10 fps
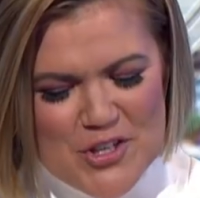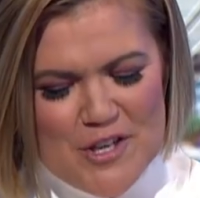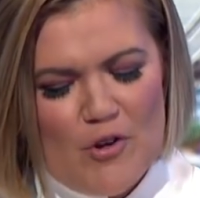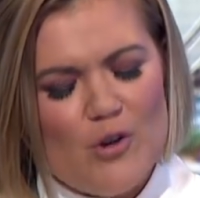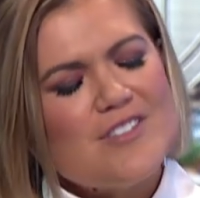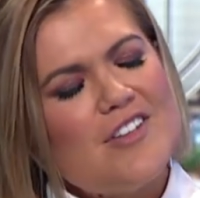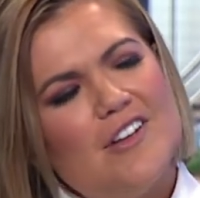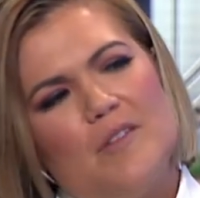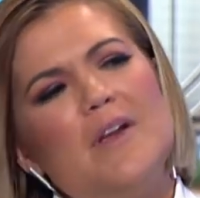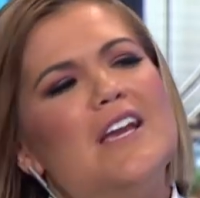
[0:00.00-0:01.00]
you've also
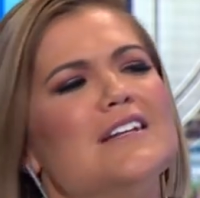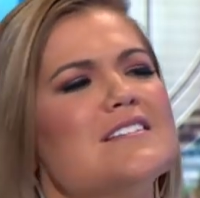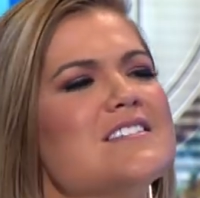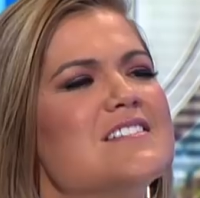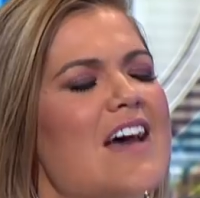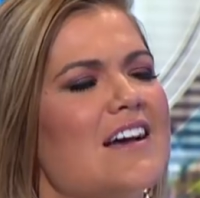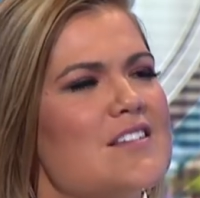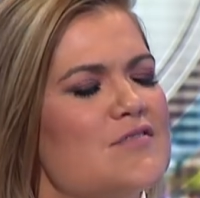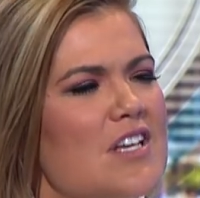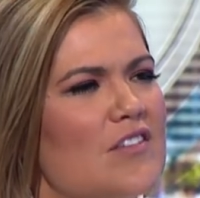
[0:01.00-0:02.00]
appeared in
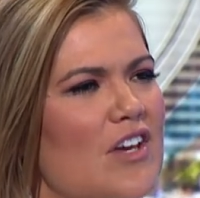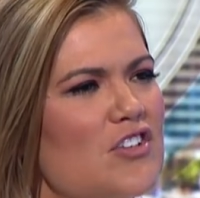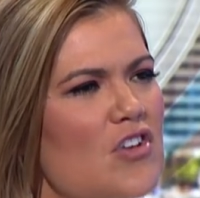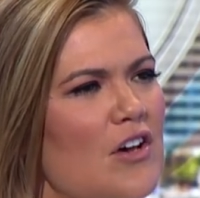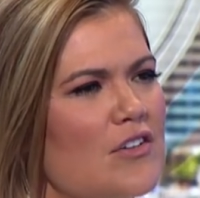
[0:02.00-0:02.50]
stacks of T V shows.